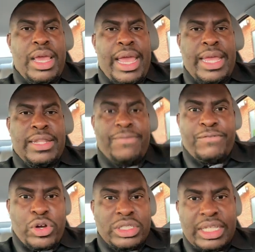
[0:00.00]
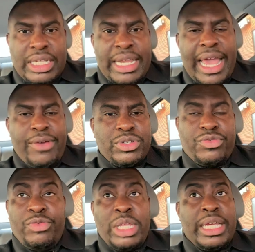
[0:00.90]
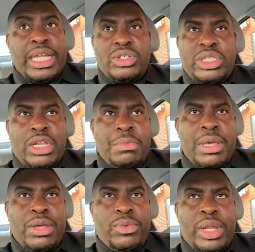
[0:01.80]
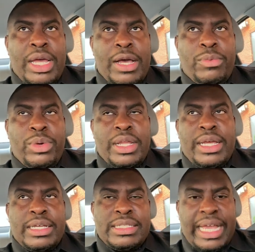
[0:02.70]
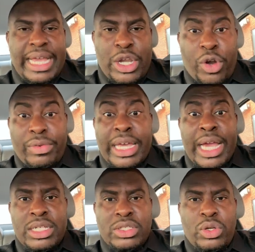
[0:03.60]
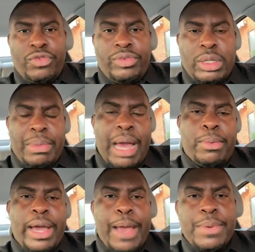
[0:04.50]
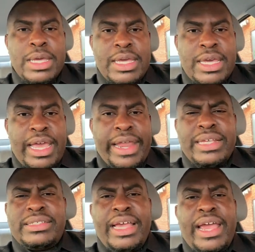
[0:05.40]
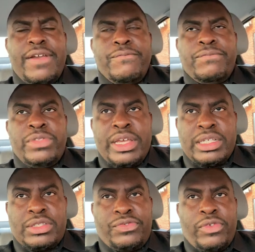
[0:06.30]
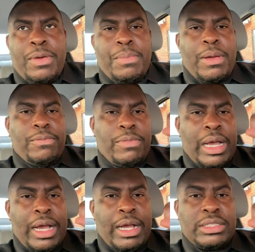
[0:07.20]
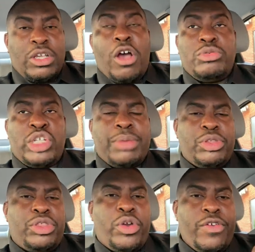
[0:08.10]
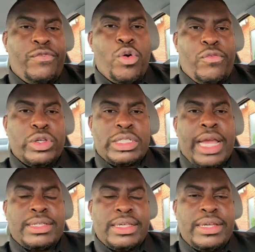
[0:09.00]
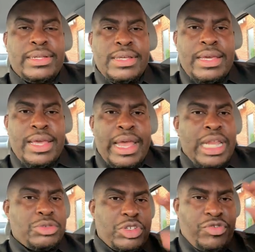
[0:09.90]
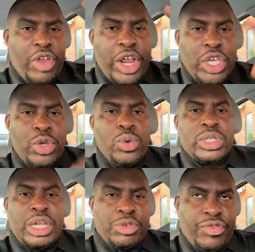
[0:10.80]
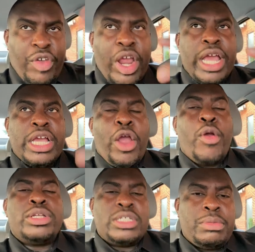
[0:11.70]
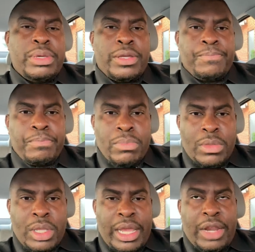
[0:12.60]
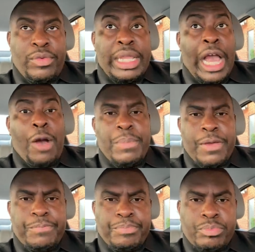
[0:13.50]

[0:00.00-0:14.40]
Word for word: And the verse of the day was really interesting to me when I went because I get notifications on from the Bible app, and it said this from uh, Psalms chapter 34, verse 19, and this was very huge and it was very encouraging to me, and it really helped me.